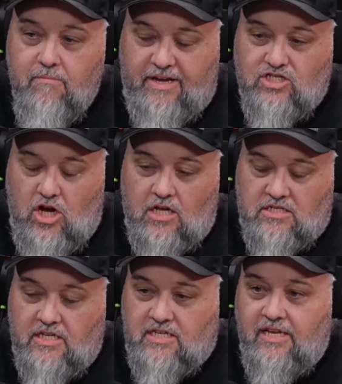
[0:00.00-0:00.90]
because
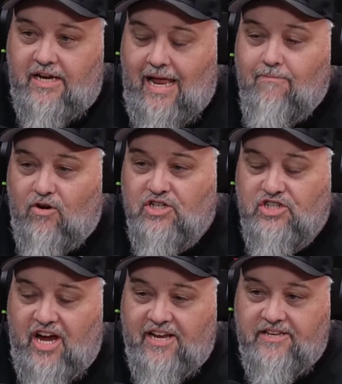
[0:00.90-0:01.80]
Johnson is a nickname for a
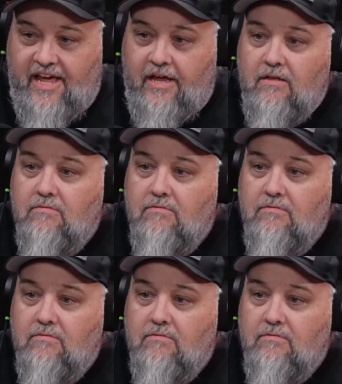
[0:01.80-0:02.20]
giant dick.